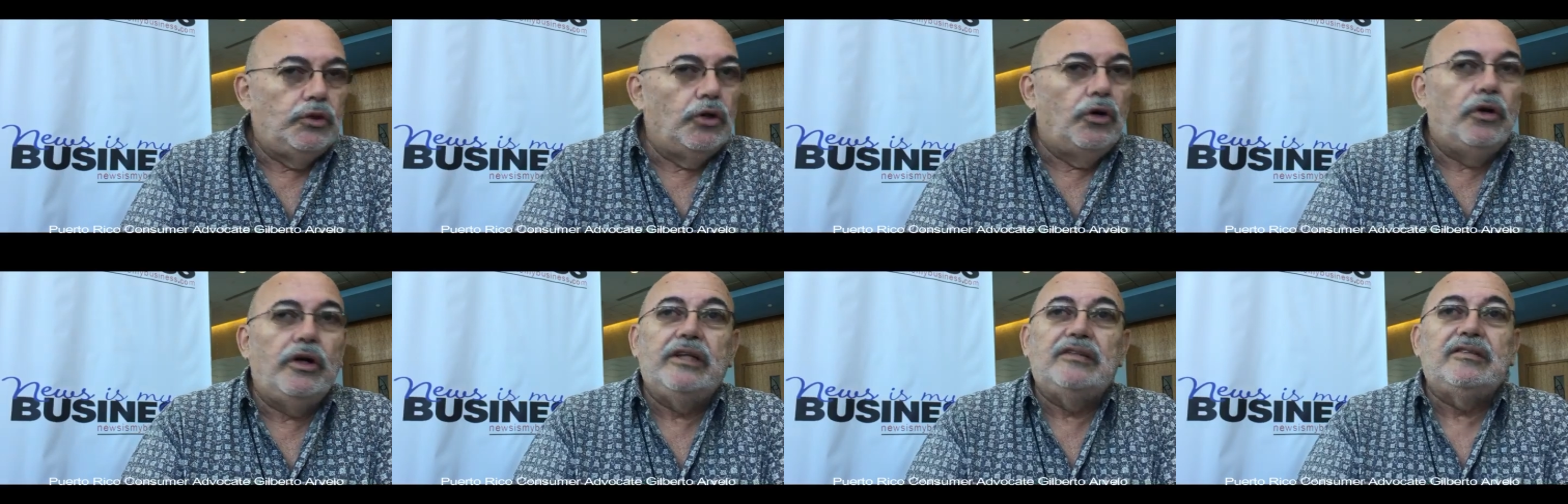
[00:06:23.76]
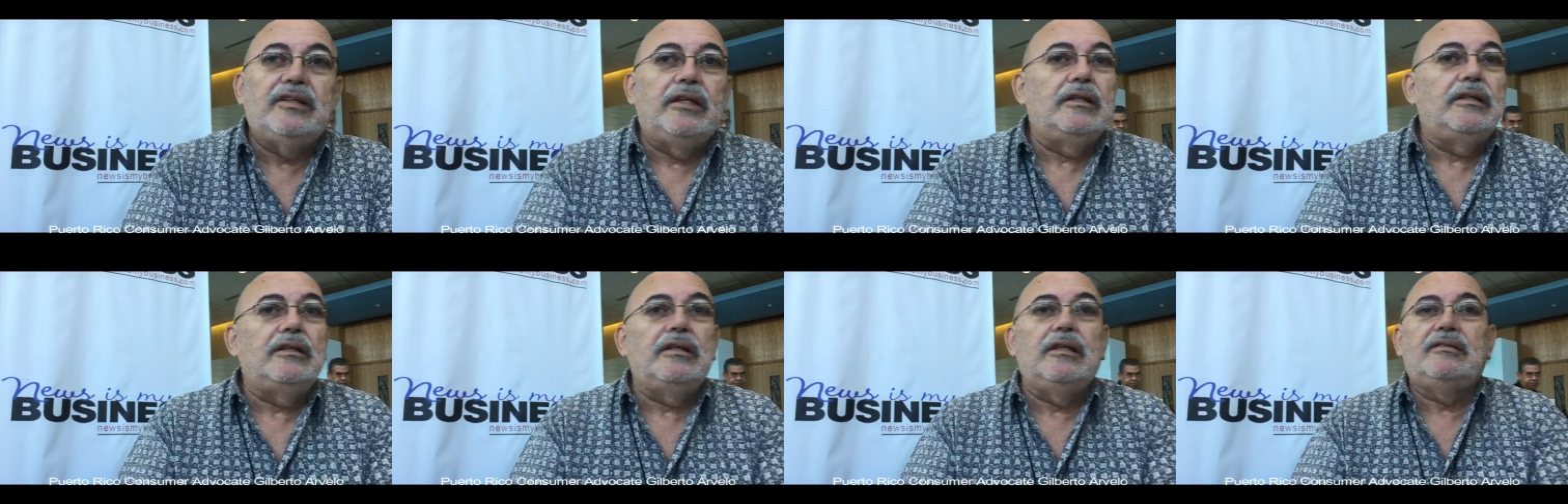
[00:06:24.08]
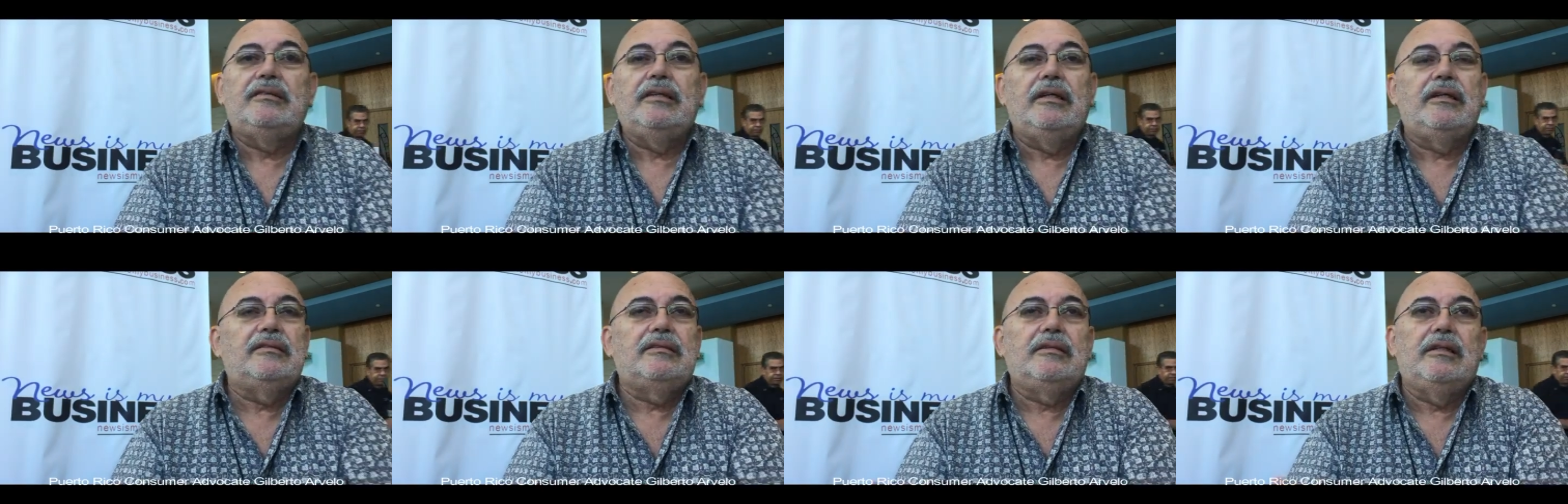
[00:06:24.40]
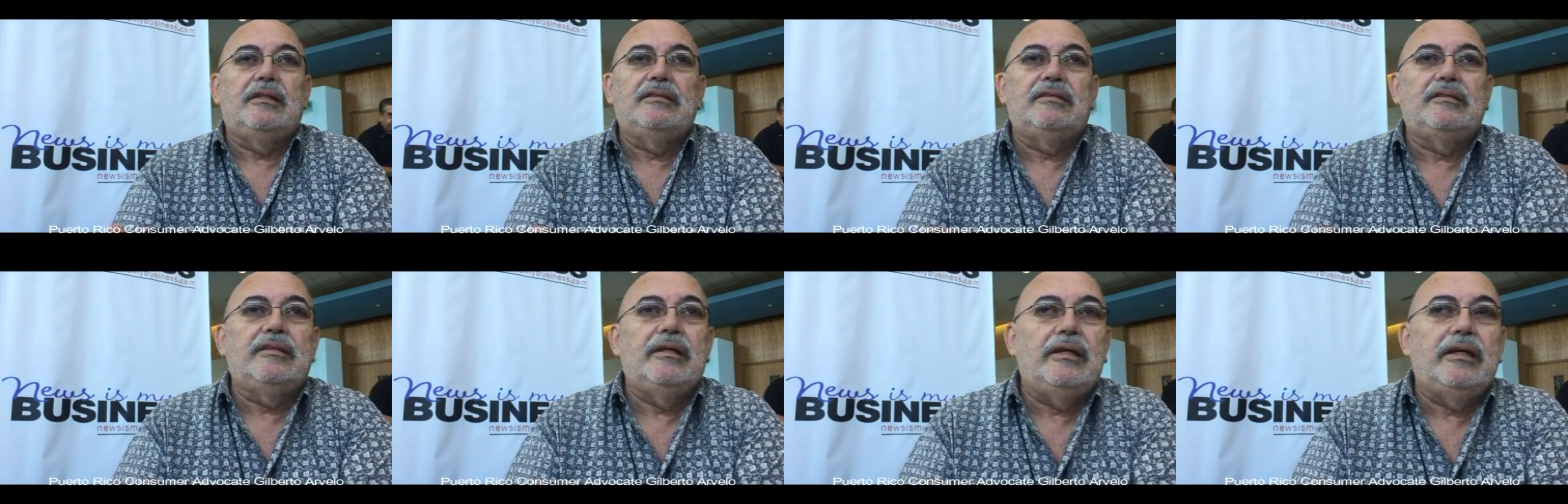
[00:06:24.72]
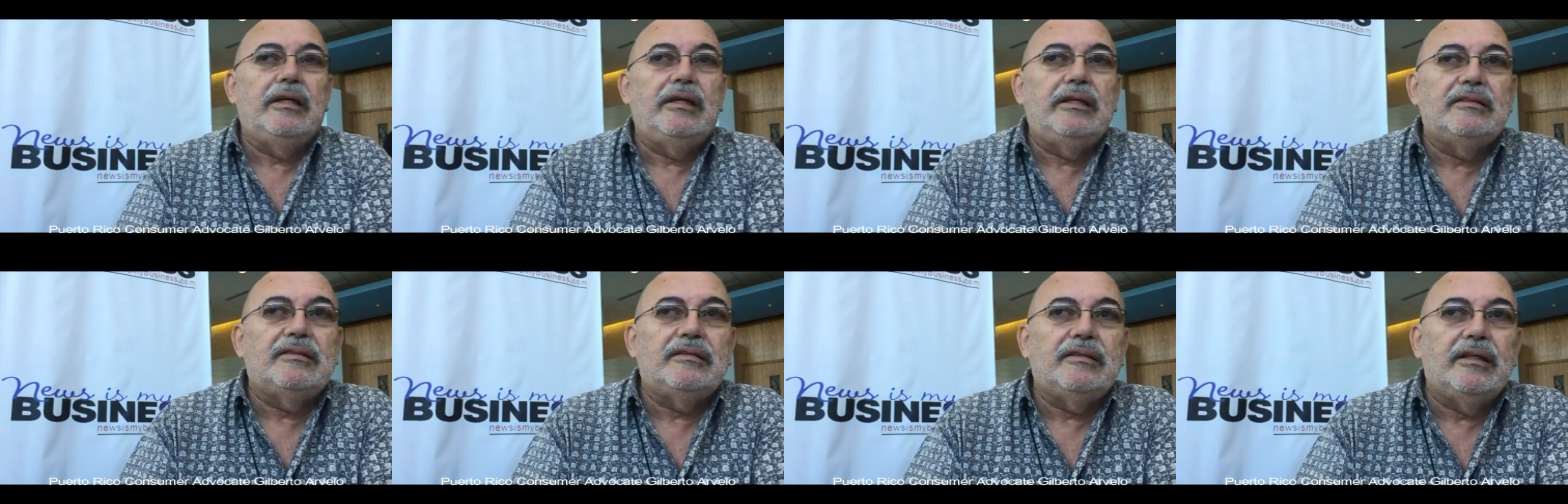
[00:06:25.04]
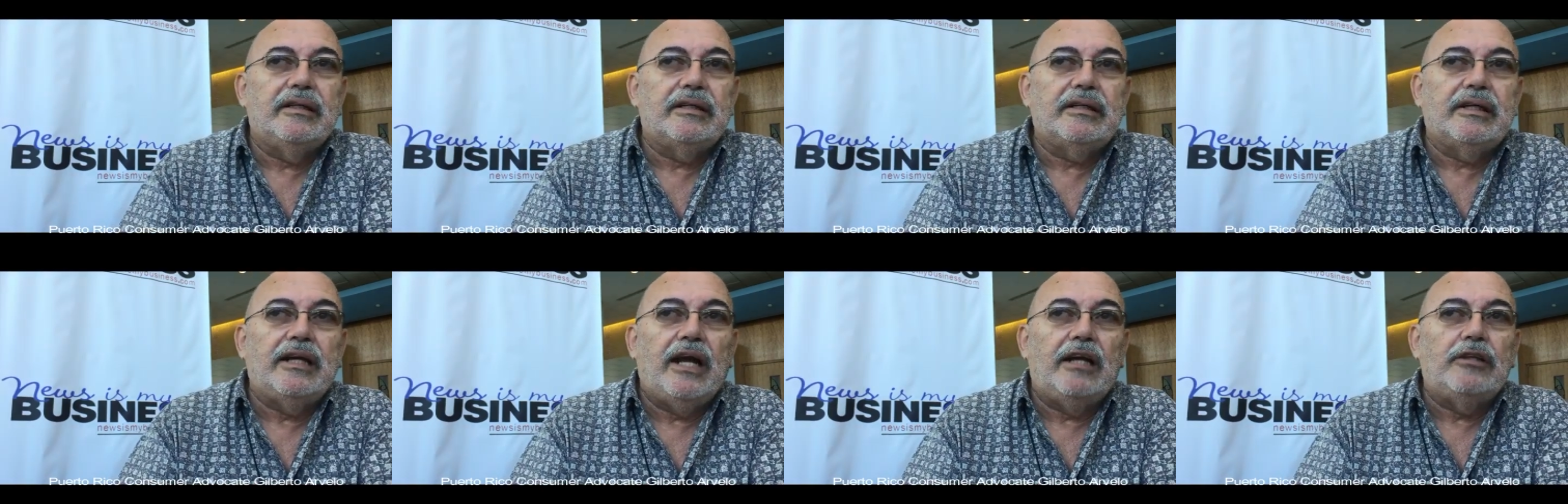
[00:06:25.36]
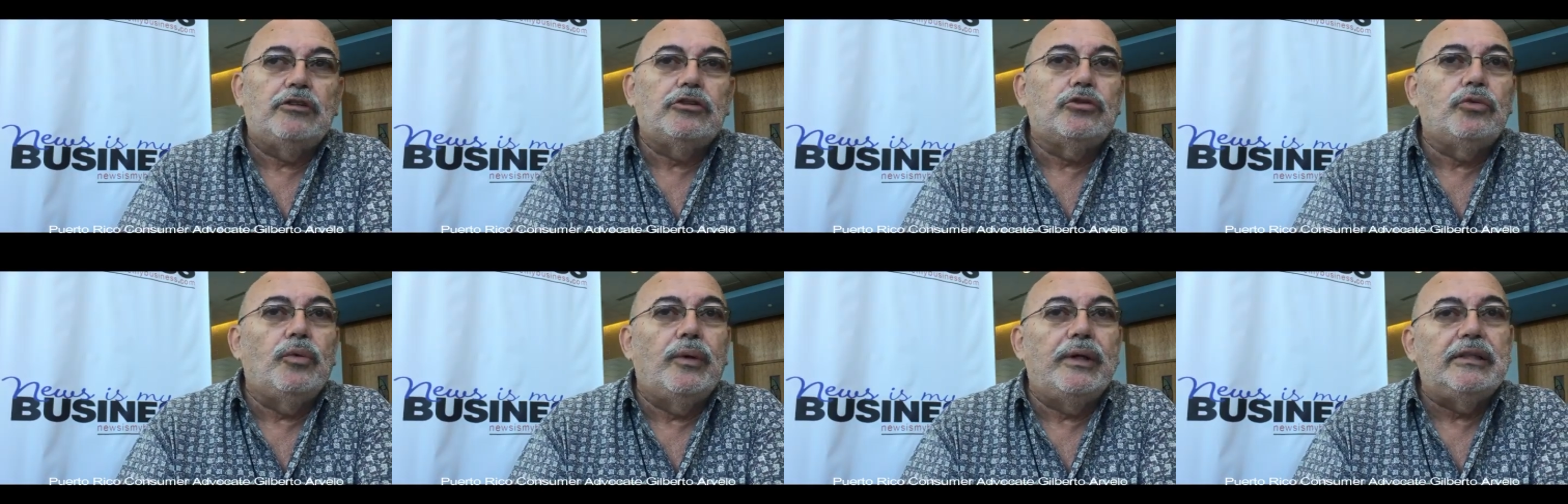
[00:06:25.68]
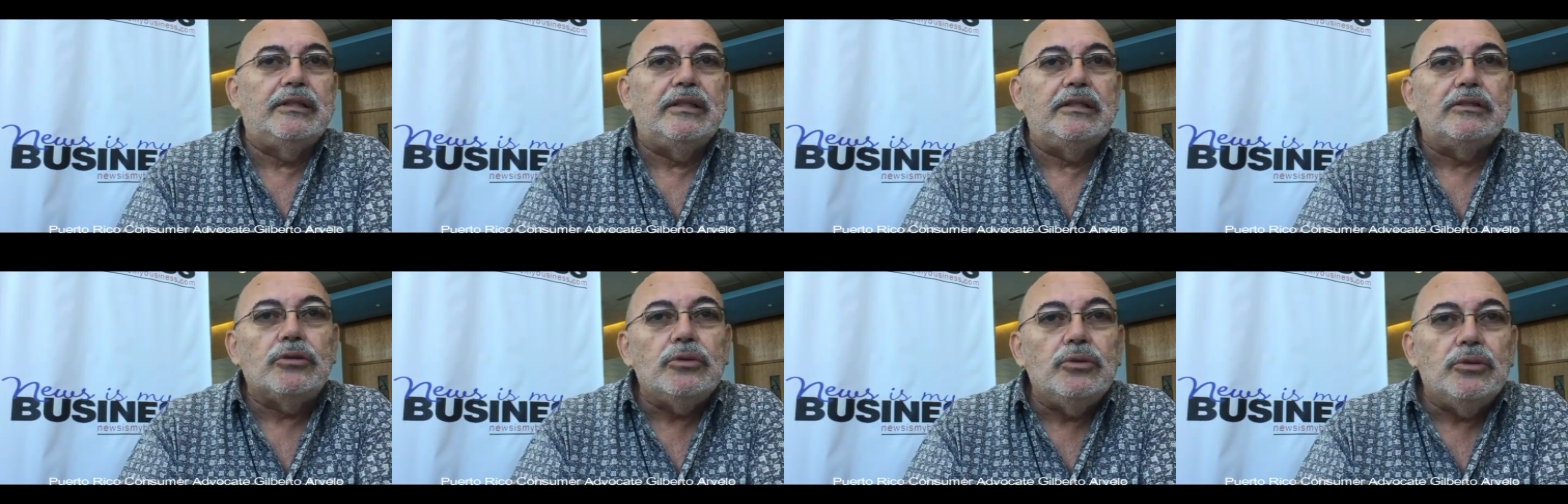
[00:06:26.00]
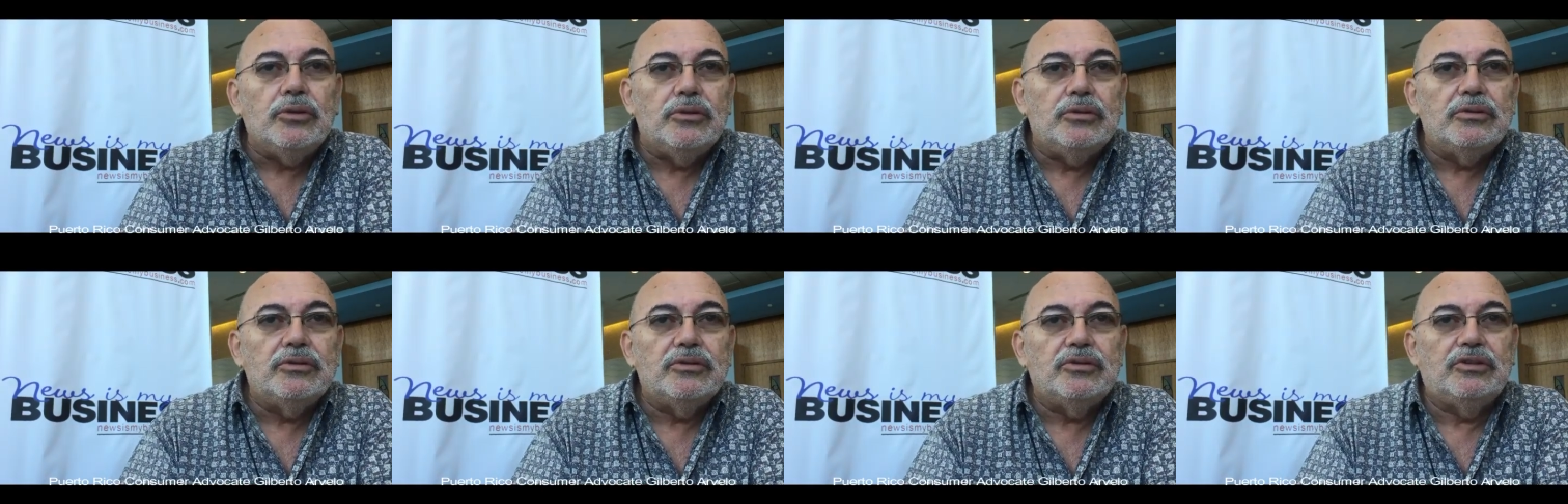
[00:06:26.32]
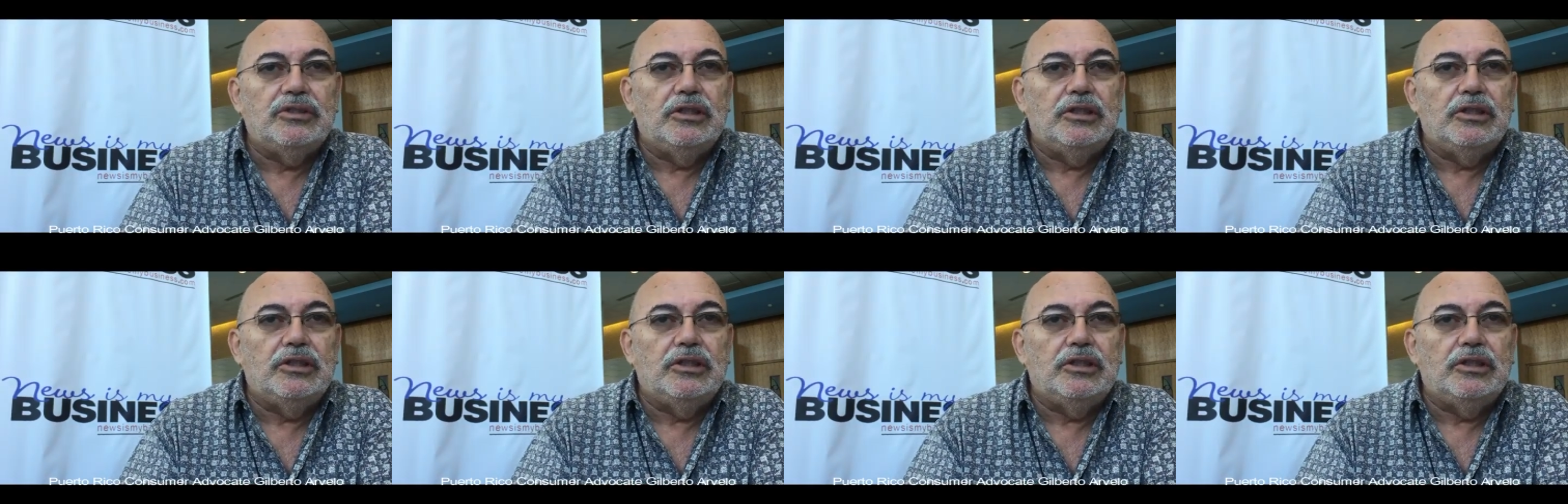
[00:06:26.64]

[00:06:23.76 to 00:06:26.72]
no it's a, it's, it's, it's a, it's a catch 22 mm-hmm.